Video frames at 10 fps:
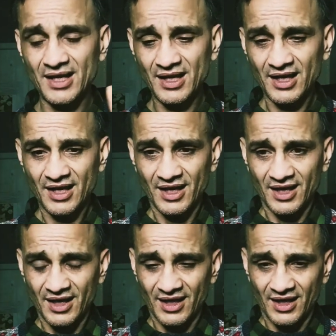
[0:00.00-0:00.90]

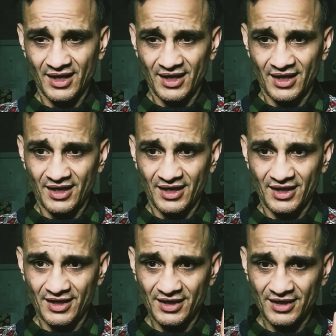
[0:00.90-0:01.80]

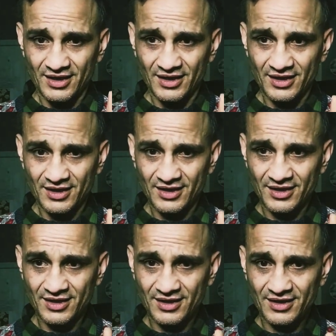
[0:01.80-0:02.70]

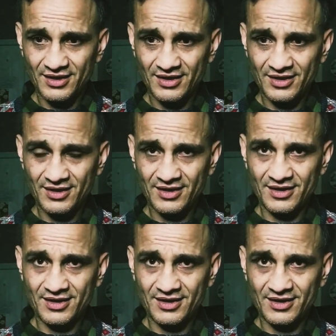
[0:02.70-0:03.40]
[no speech]